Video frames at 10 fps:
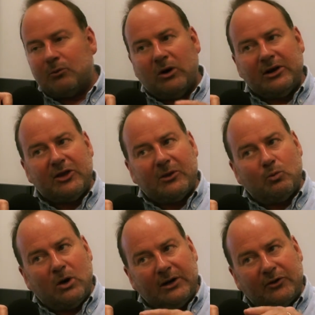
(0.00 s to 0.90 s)
one of
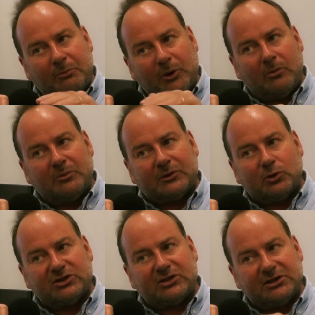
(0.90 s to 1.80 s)
the problems, of
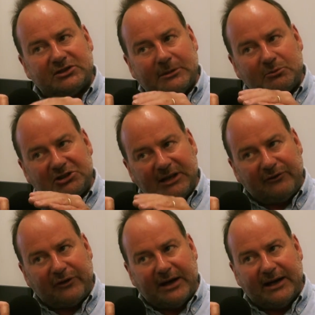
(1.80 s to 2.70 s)
course, that Tim
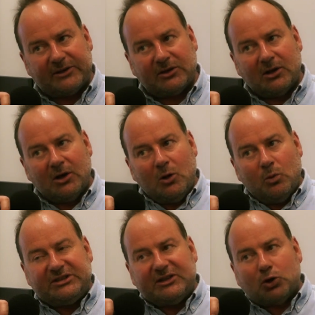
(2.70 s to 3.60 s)
Schafer had
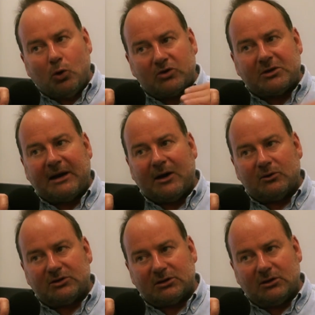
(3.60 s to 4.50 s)
was he talked
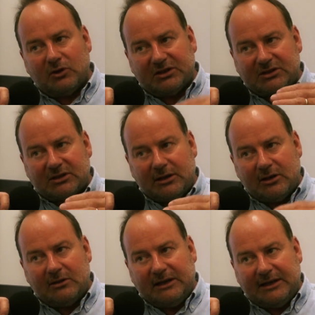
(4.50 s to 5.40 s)
about this,
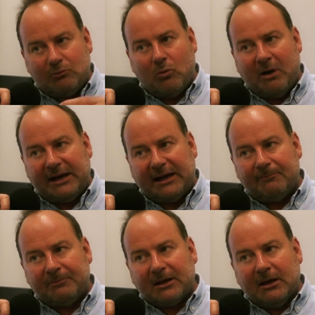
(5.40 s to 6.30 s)
that needing more money,
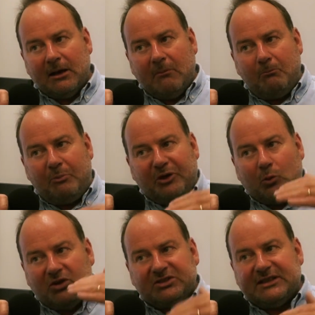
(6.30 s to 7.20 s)
but there
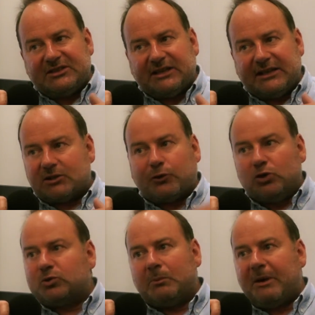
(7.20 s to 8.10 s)
wasn't this sense, of
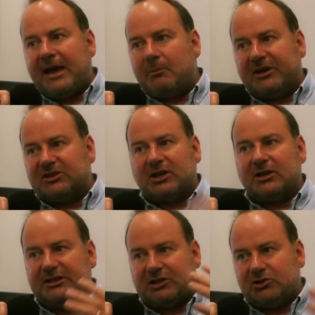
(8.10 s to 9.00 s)
course we'll pay it because
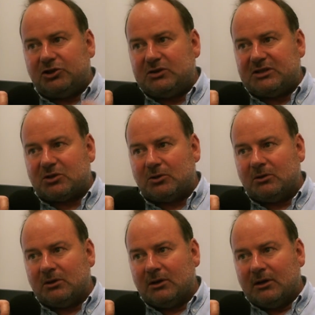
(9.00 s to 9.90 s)
it's our duty to.
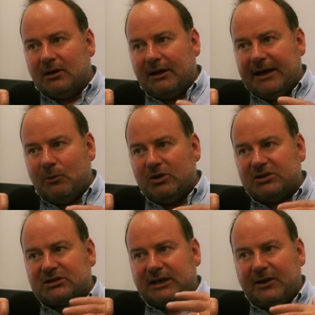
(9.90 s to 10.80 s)
It
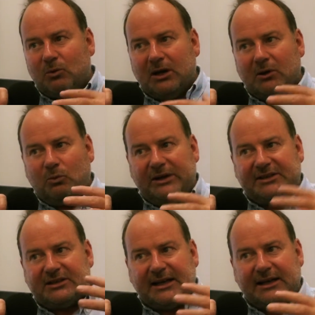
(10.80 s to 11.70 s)
was like, well, we
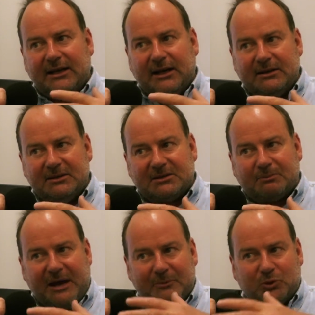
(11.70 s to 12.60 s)
need to get it, and
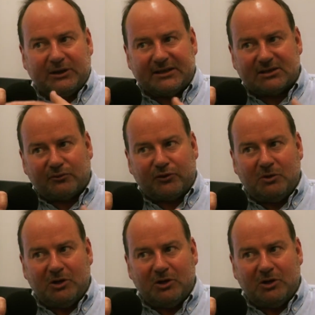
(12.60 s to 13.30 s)
perhaps we can get some from